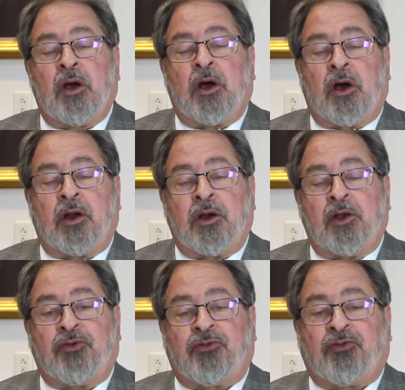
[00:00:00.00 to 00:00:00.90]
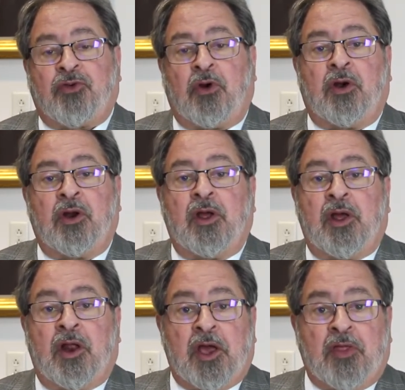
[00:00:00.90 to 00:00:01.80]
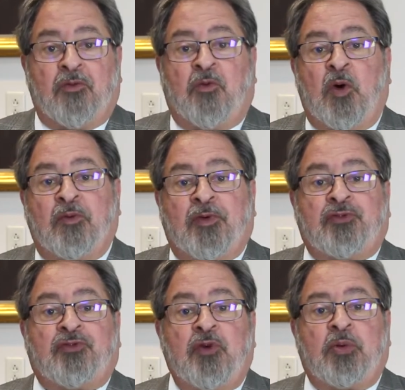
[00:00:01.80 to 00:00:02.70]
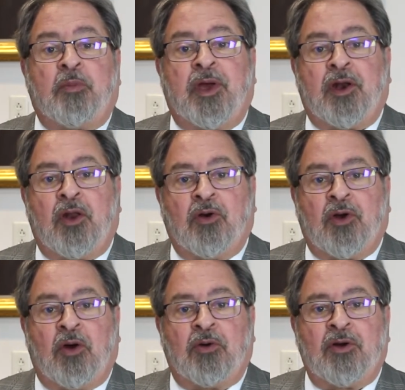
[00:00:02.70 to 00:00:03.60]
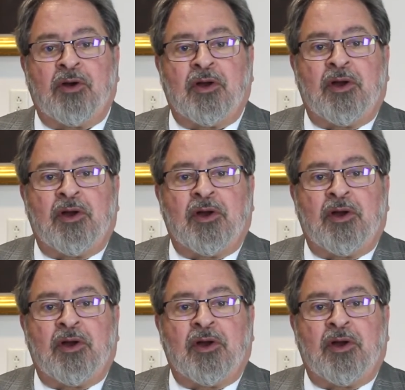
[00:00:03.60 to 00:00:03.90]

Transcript: on his shirt in the form of a Superman logo,